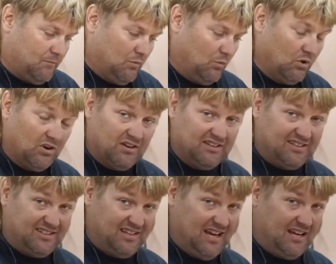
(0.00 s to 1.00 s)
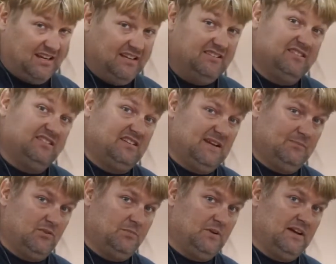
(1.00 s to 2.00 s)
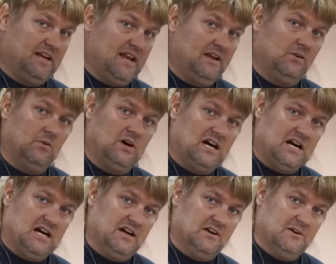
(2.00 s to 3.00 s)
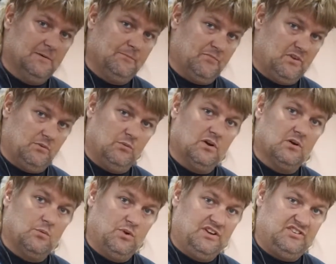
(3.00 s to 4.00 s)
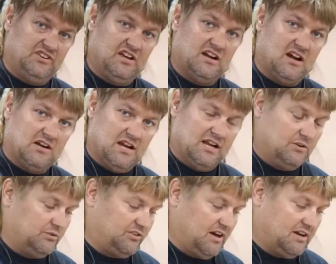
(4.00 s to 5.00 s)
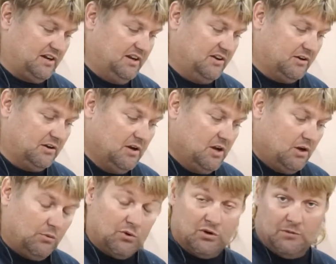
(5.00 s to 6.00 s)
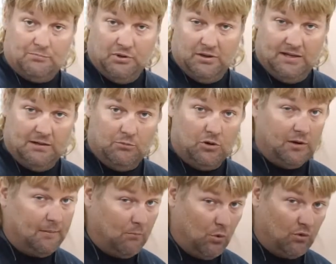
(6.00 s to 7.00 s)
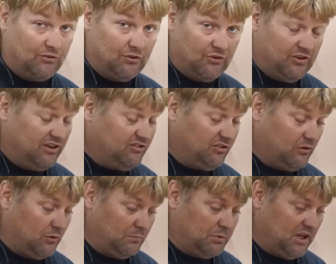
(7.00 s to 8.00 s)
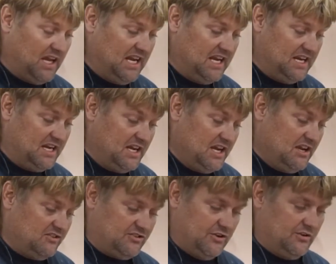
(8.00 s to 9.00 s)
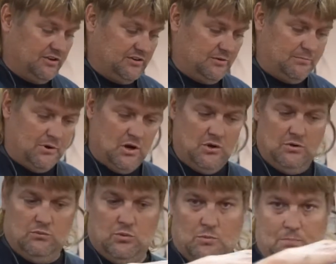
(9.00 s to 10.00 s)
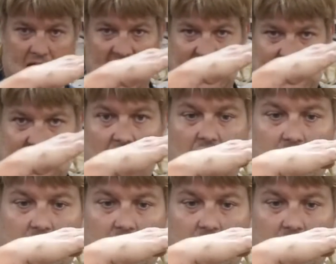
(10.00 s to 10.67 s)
we're going to set his acceptor plate angle higher than where we set our angles out here. We're going to put him on a more traditional plane so that the boat will pad out